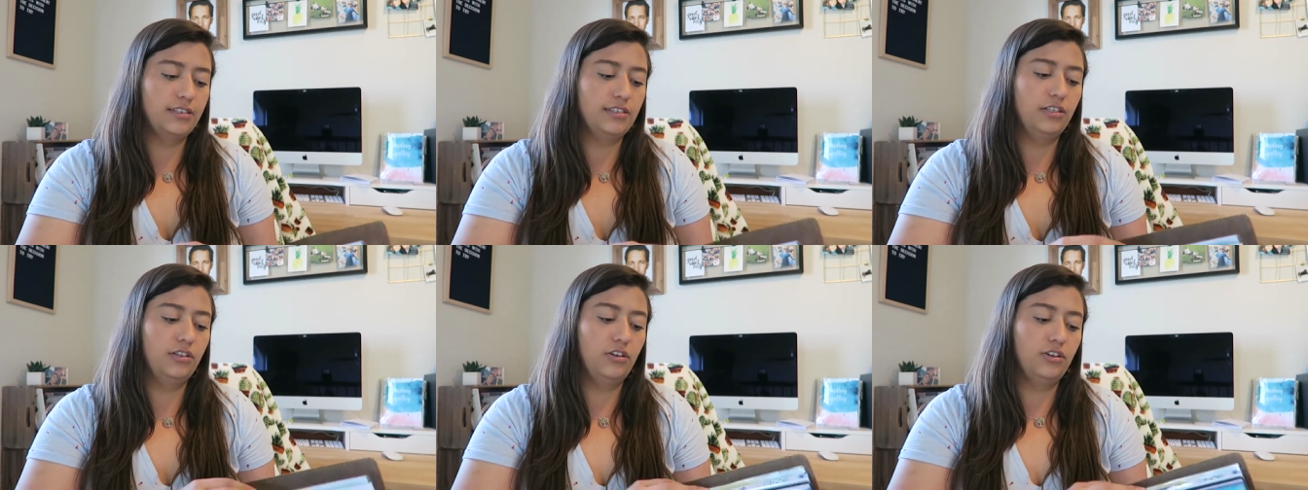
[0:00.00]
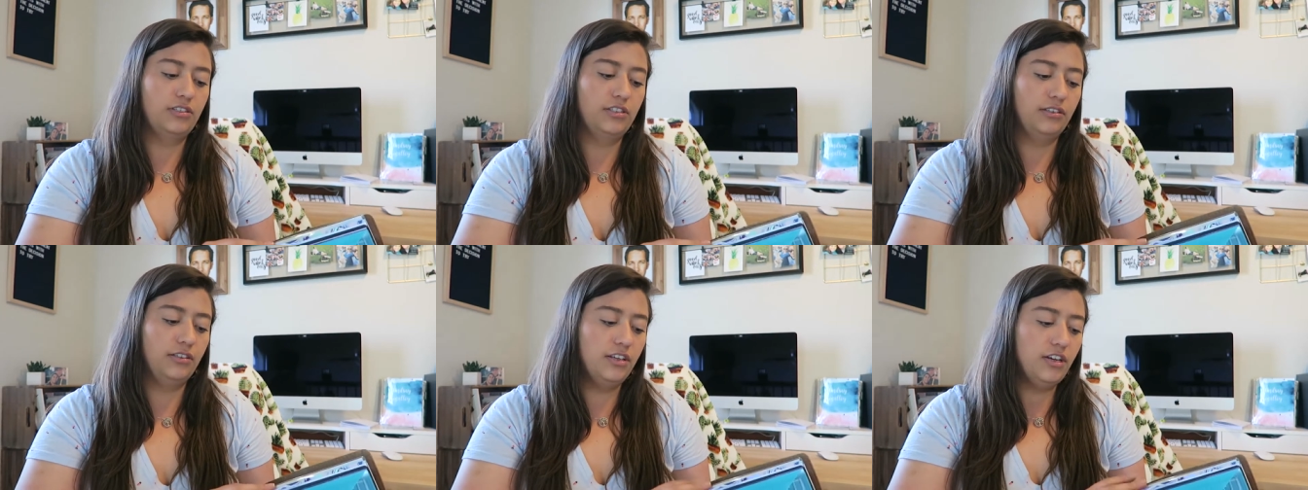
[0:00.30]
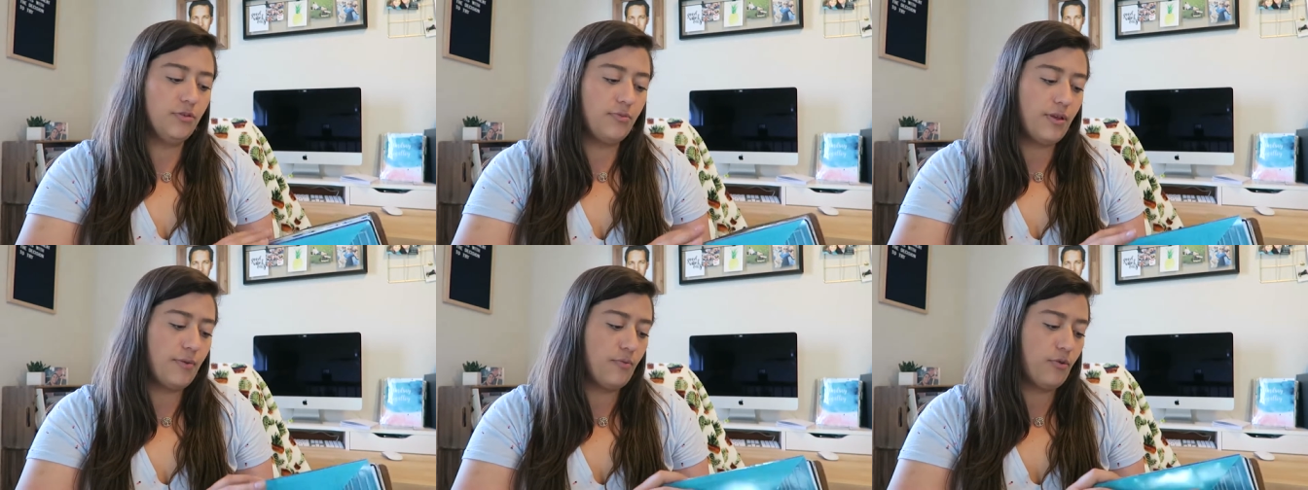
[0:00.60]
because it looks a
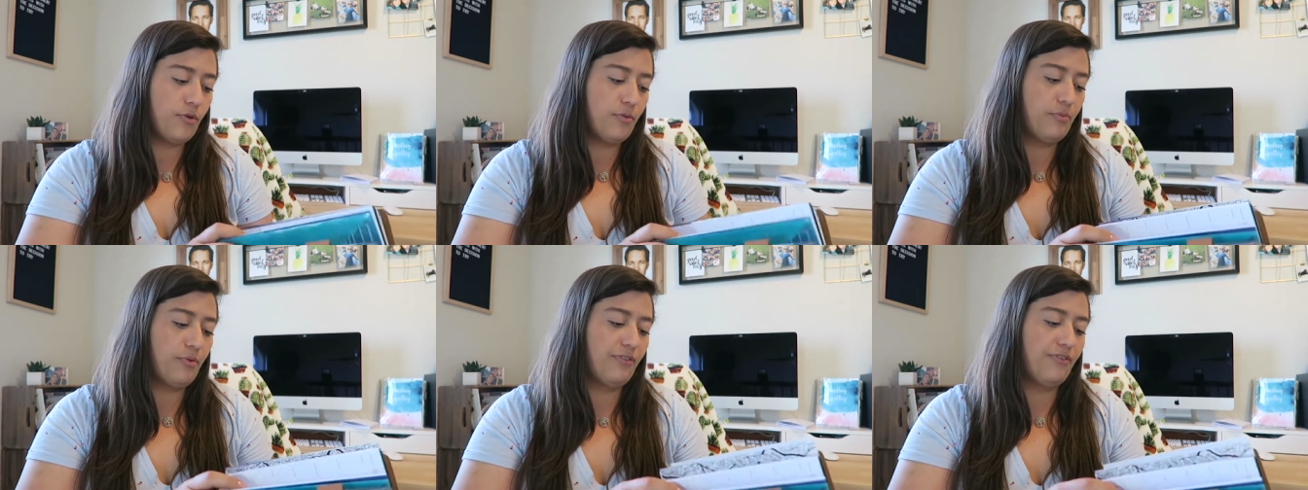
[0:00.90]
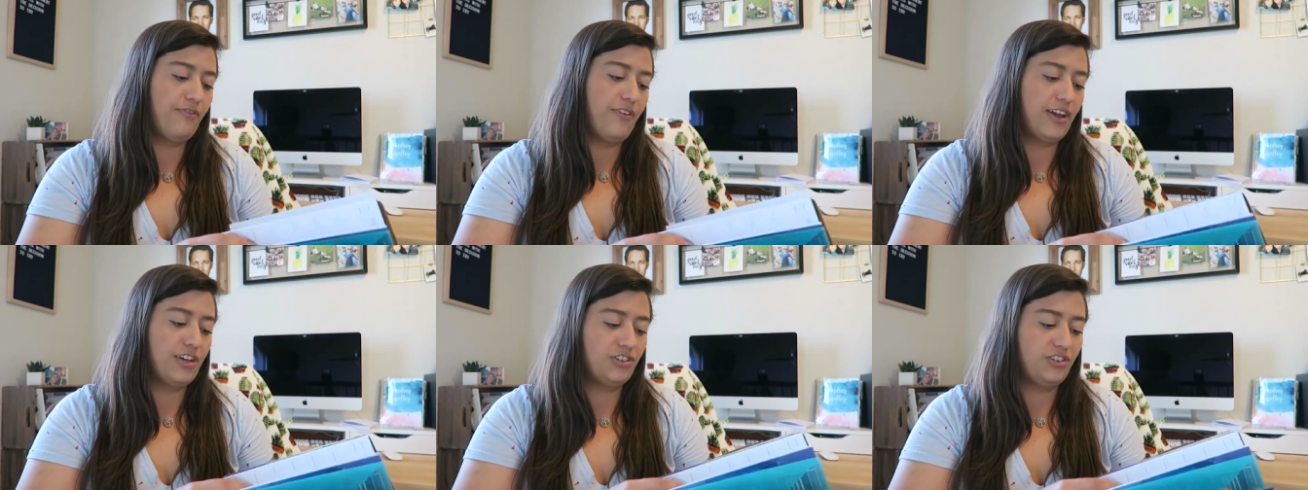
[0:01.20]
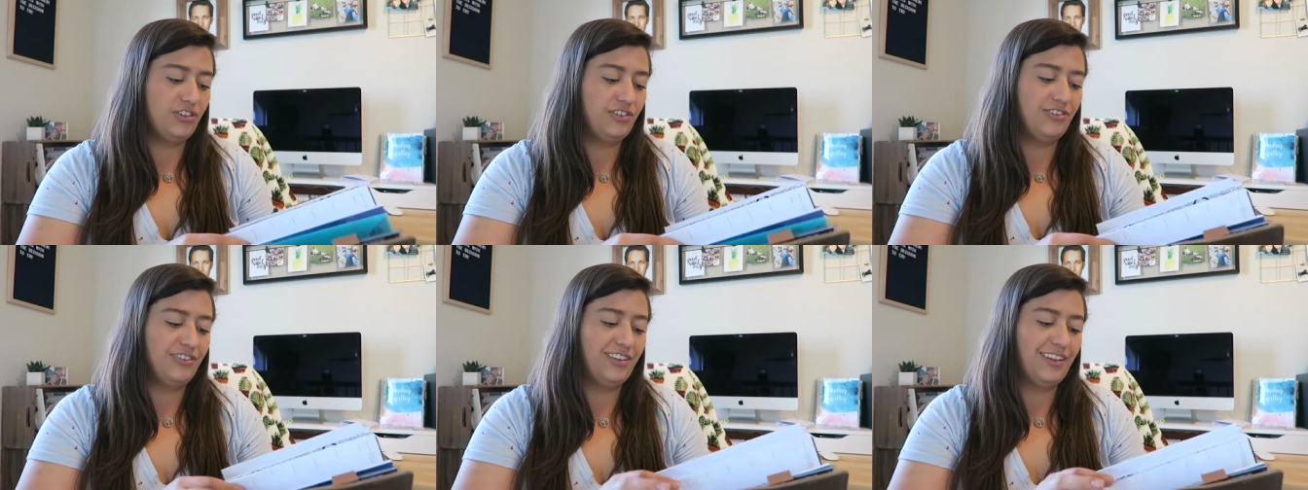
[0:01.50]
little bit more
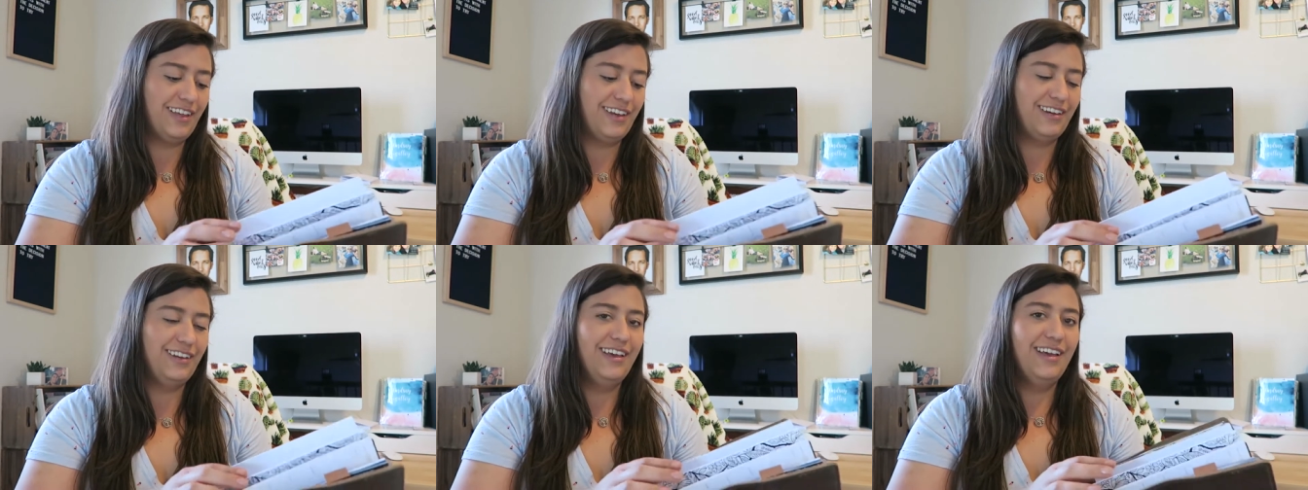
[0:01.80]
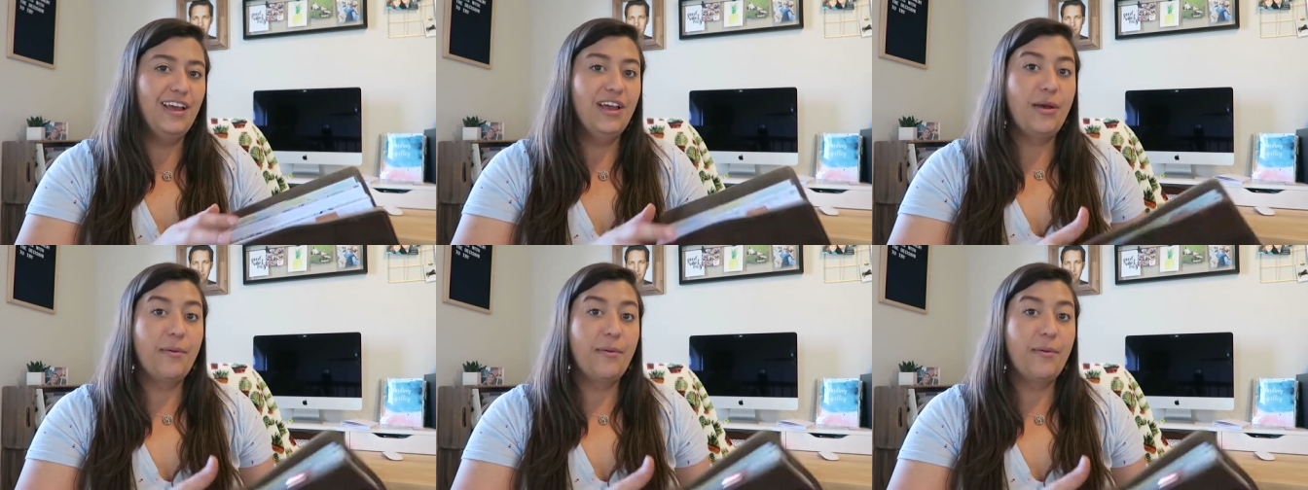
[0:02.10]
professional than